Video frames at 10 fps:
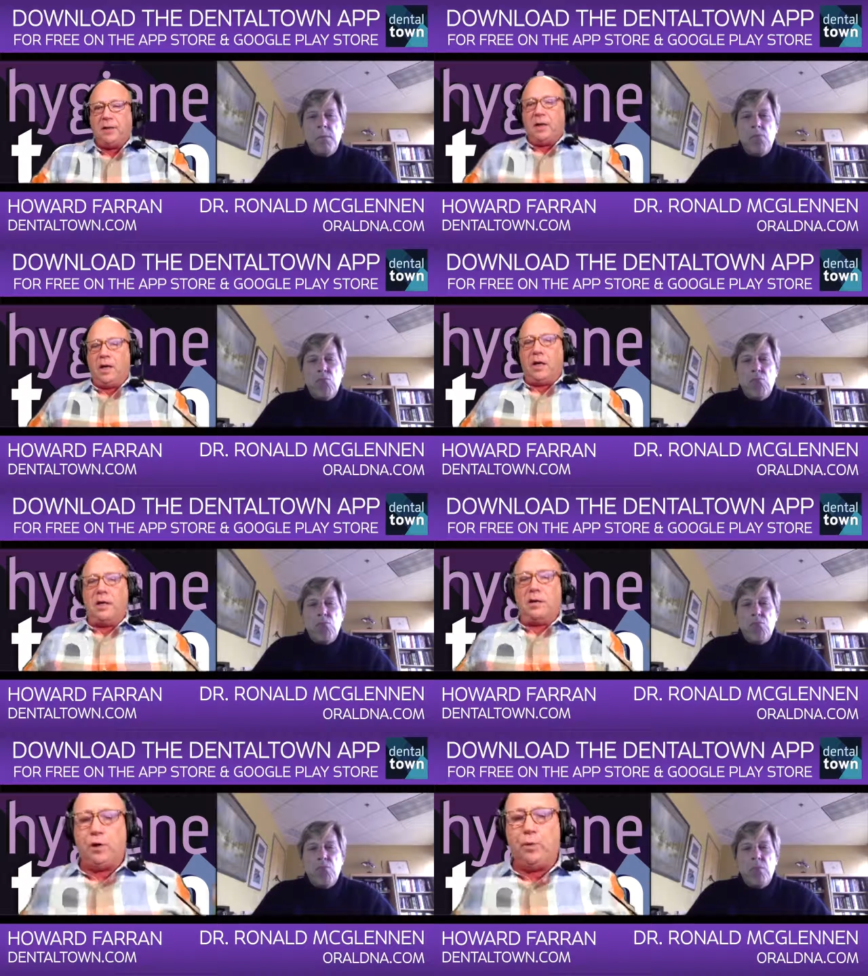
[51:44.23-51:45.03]
Speaker 1: a
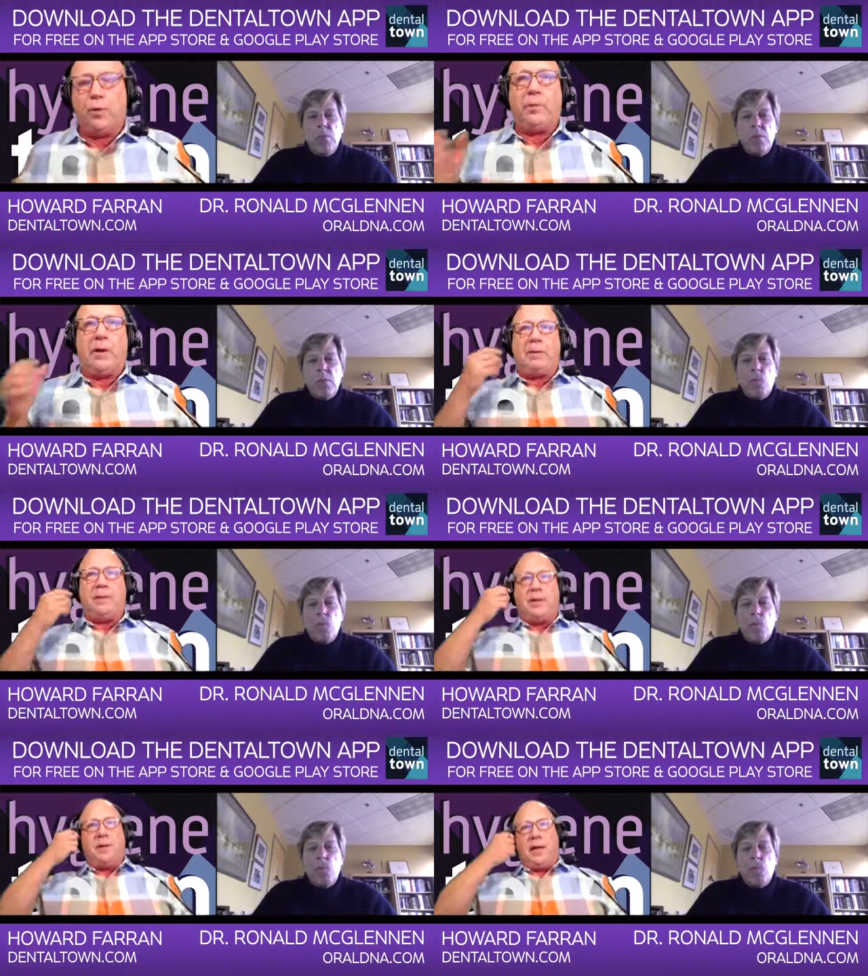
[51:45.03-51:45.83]
newborn
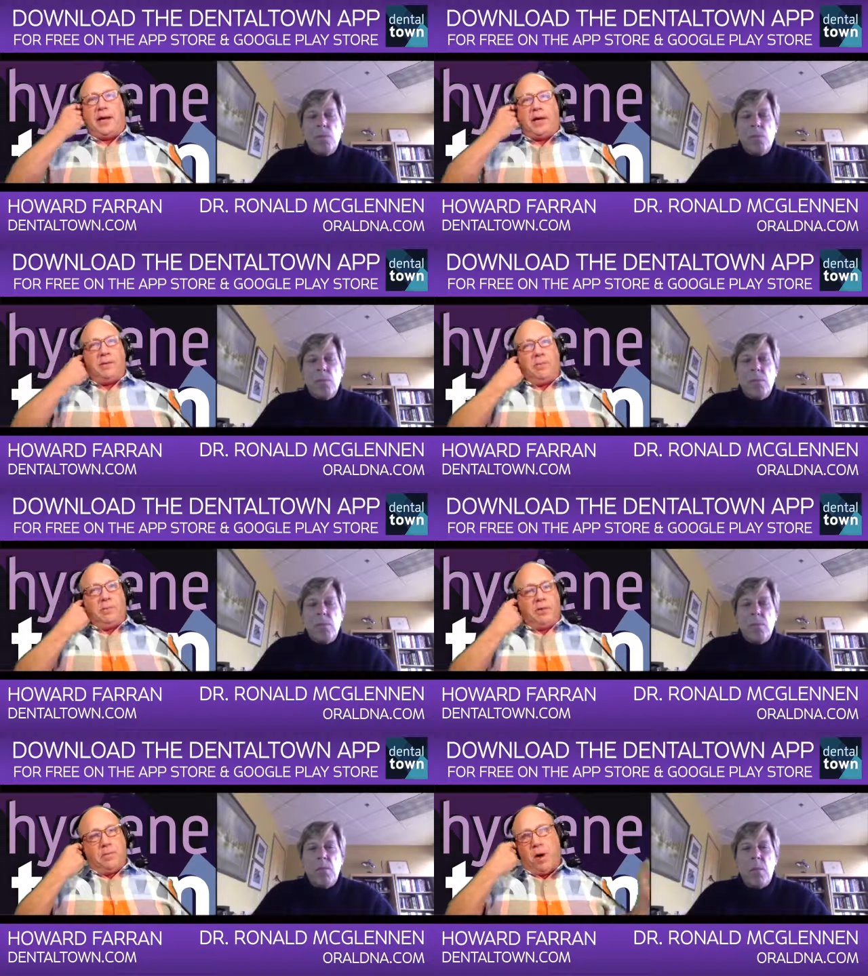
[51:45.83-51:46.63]
baby and
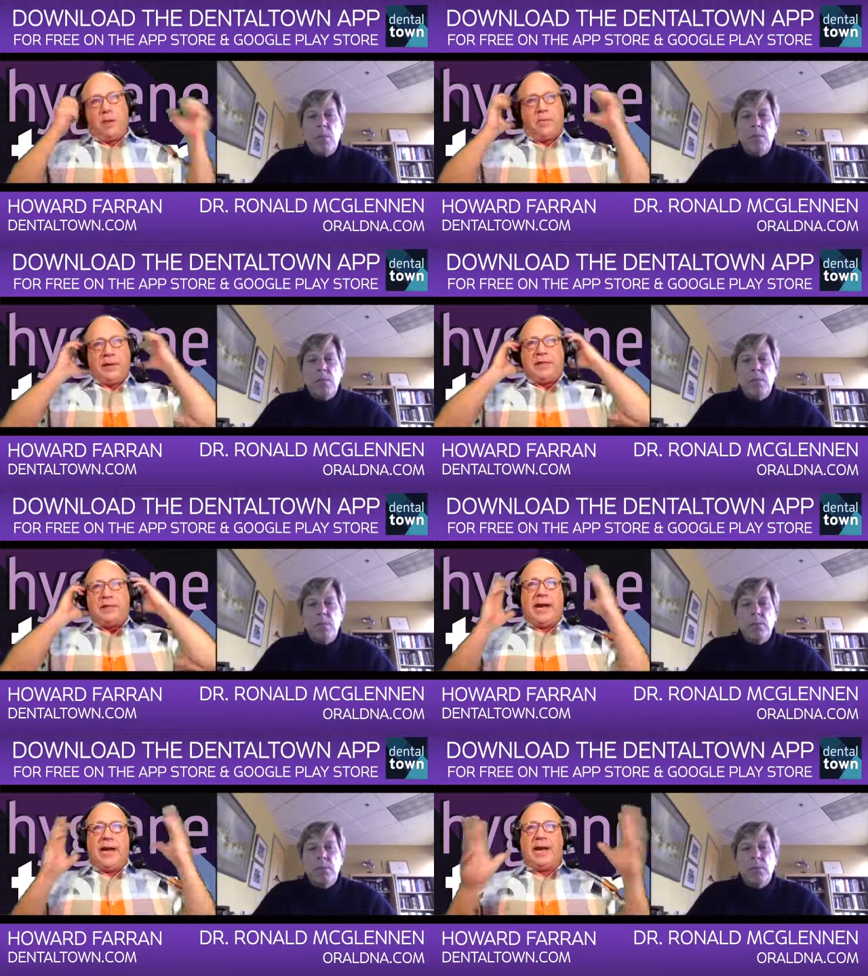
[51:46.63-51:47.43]
the mom and
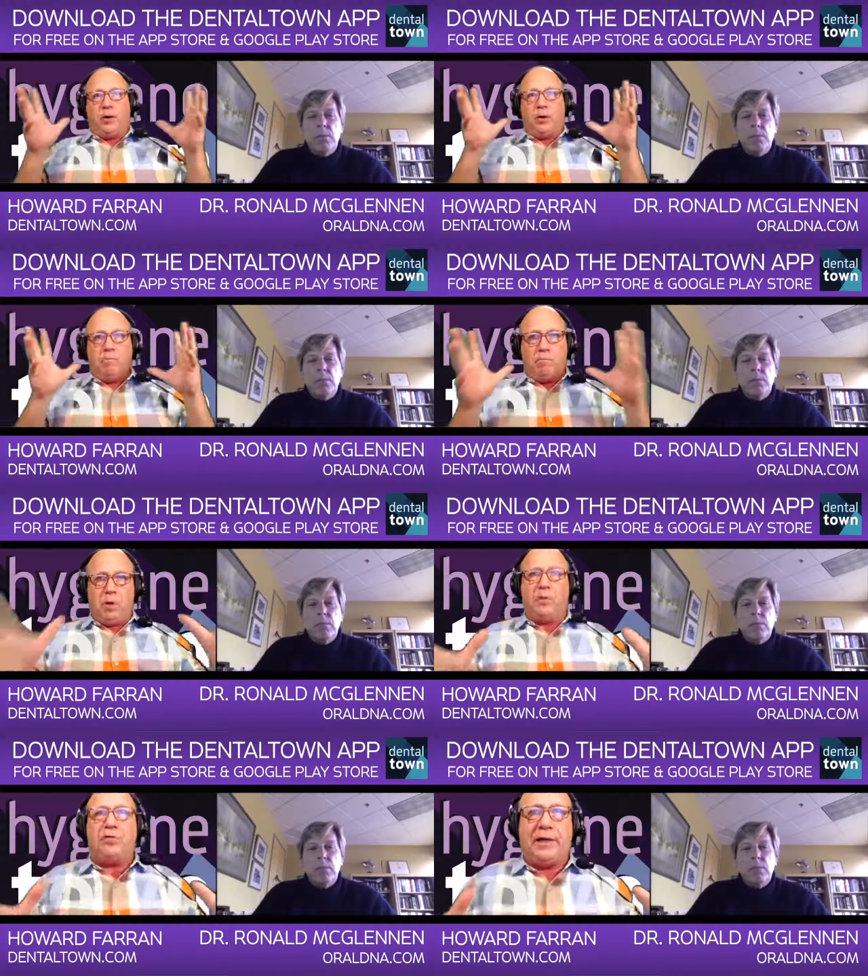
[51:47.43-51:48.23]
dad are
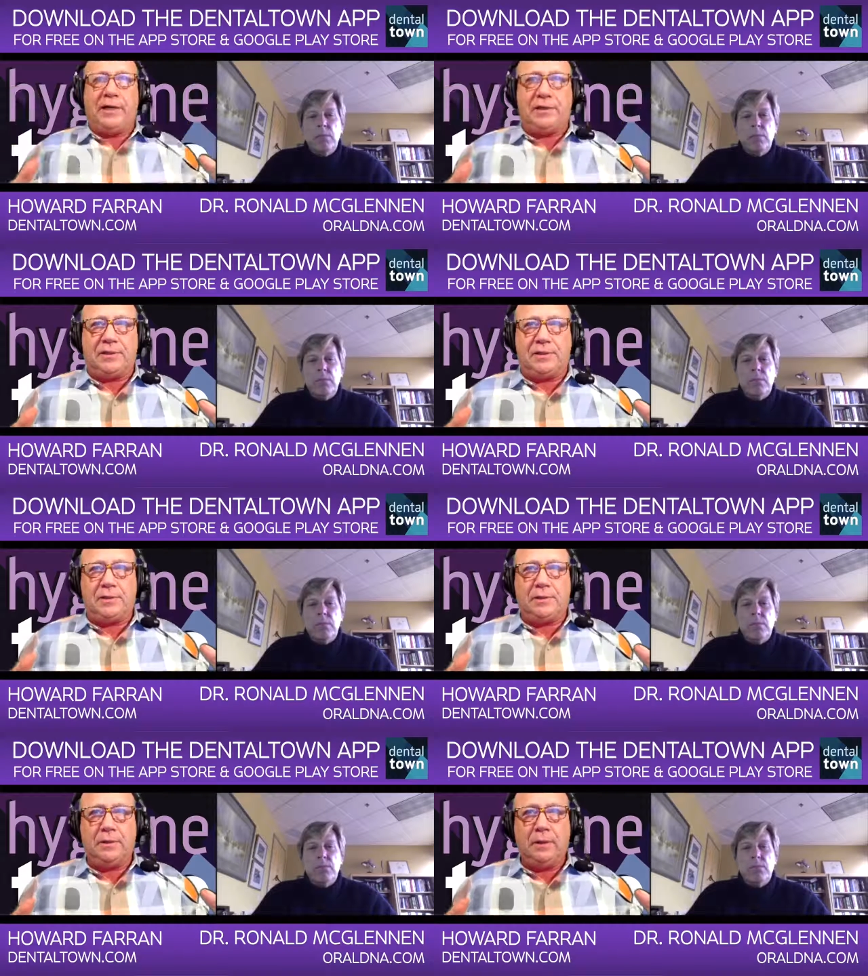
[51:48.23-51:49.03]
both dentists.